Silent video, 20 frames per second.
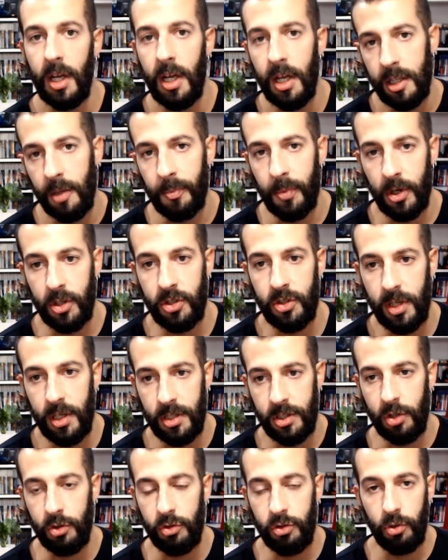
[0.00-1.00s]

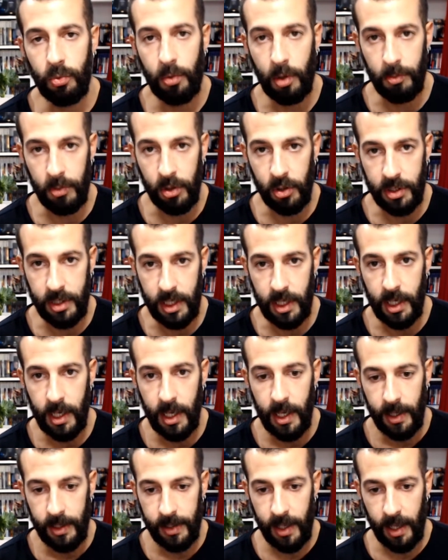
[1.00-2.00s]
Portuguese YouTube community
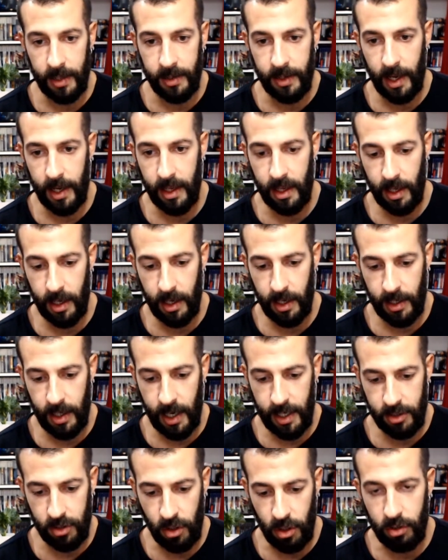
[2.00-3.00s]
that I
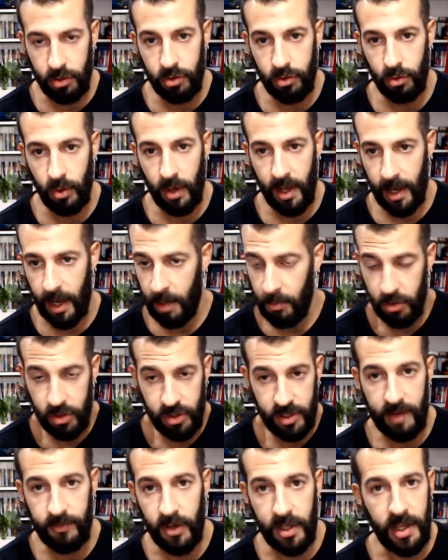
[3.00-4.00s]
talk to almost
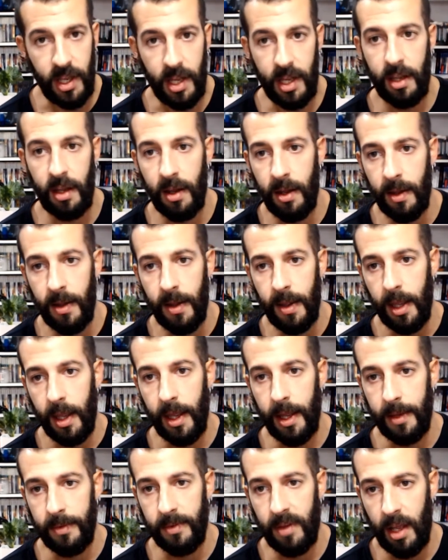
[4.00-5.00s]
every day
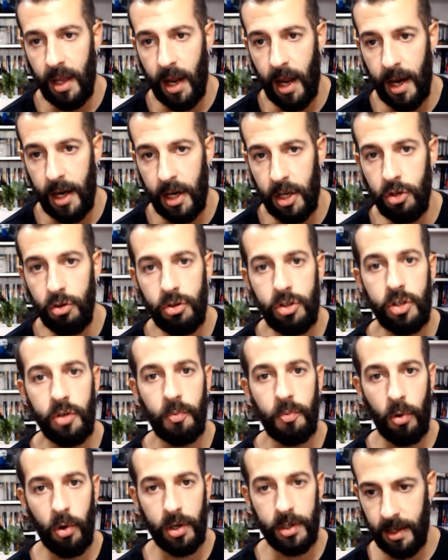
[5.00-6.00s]
and are a huge
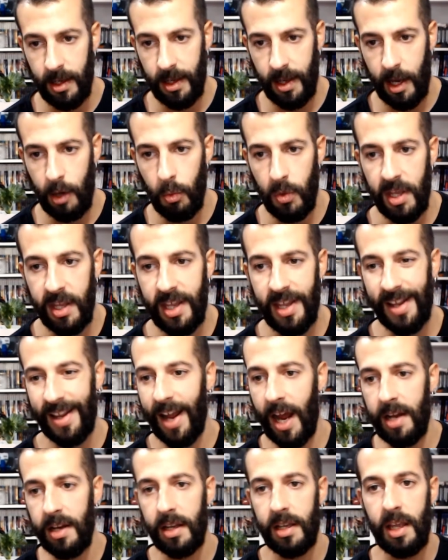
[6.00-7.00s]
support. And we
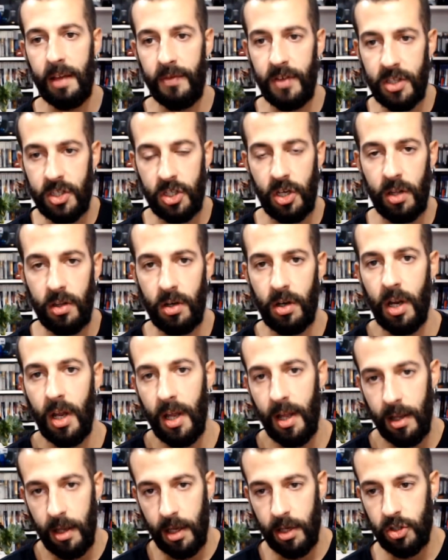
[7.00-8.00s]
kind of give each other
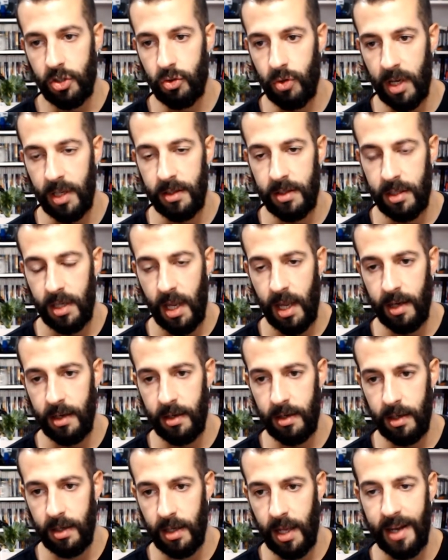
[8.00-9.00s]
strength
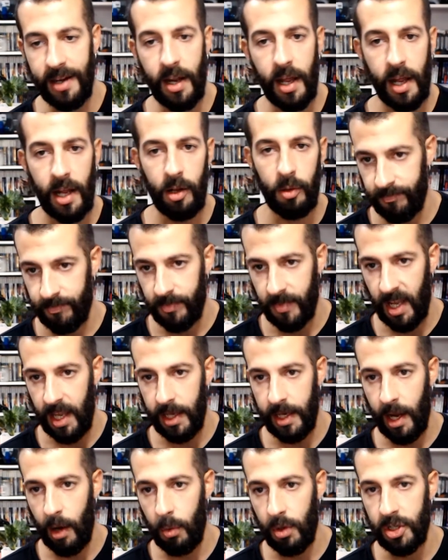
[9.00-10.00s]
and help in
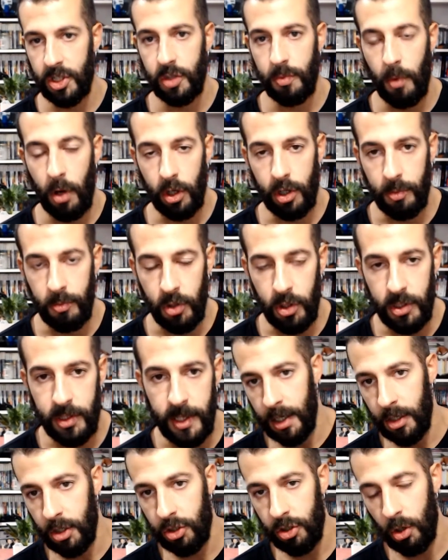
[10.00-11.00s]
our small
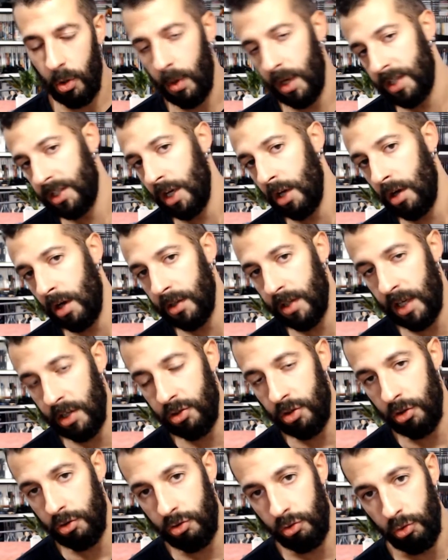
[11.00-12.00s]
community. So a shout out
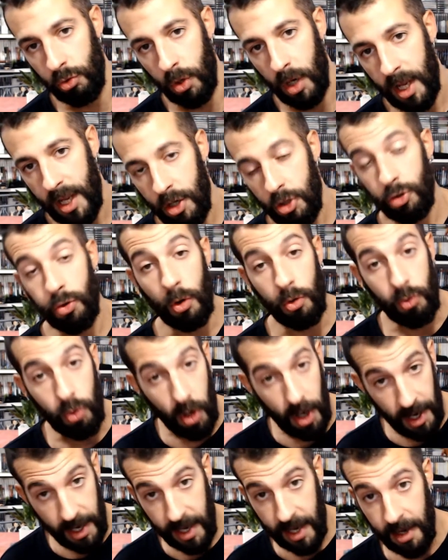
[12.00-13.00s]
also to João
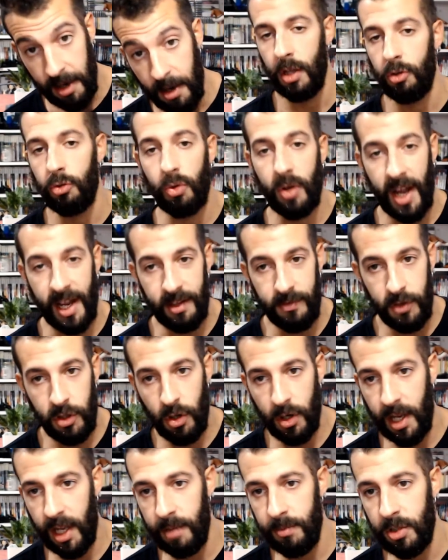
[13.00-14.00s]
Correia, to Cat Video
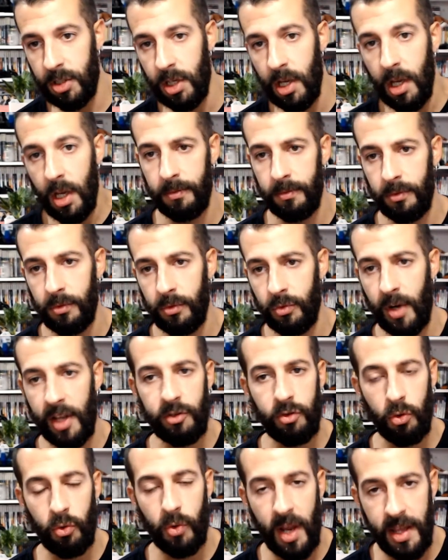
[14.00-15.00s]
Games,
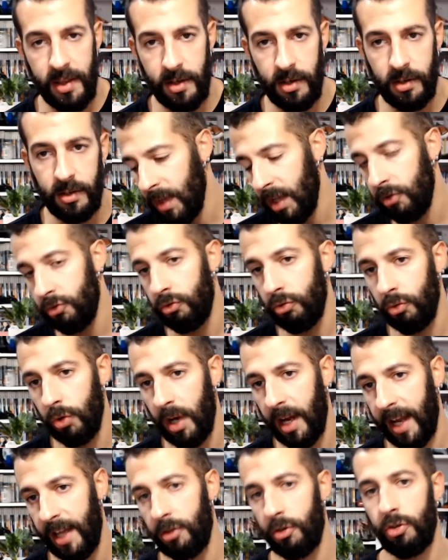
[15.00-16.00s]
Retro Raider, to
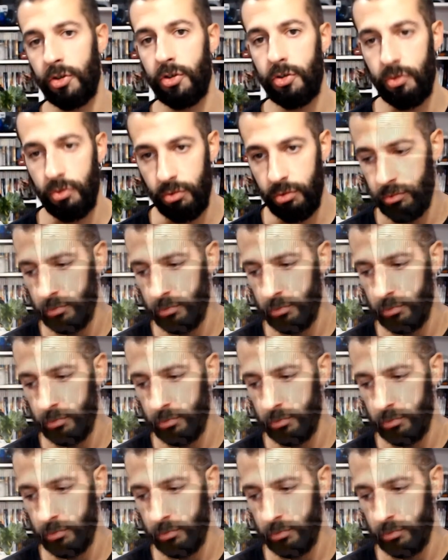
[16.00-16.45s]
Retros2.